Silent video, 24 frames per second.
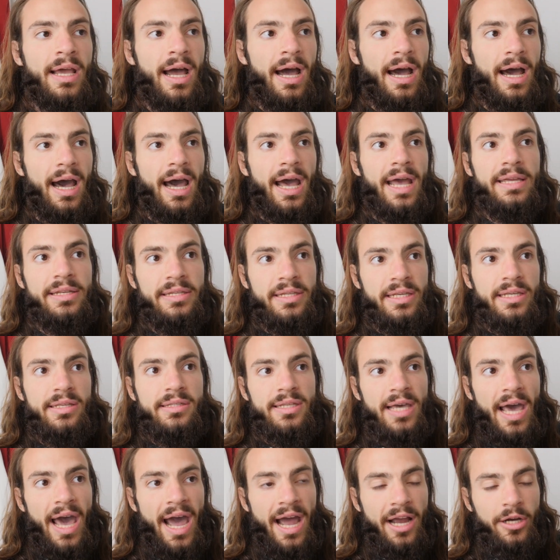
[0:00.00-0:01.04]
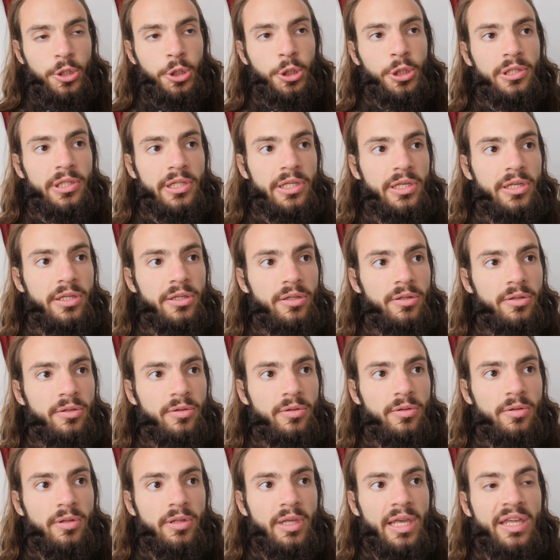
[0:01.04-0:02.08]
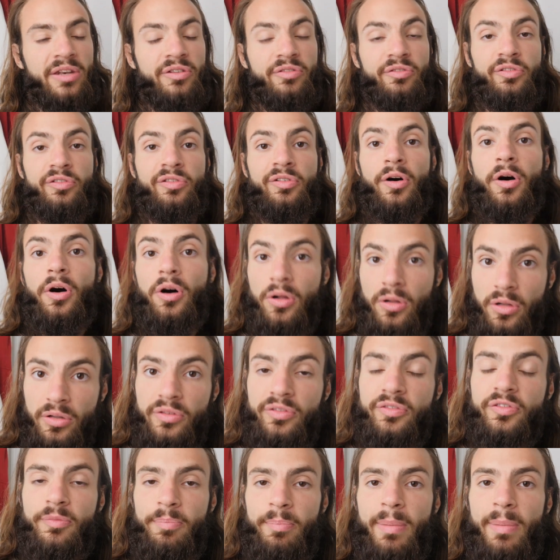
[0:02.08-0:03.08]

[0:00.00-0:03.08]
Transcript: I need to actually involve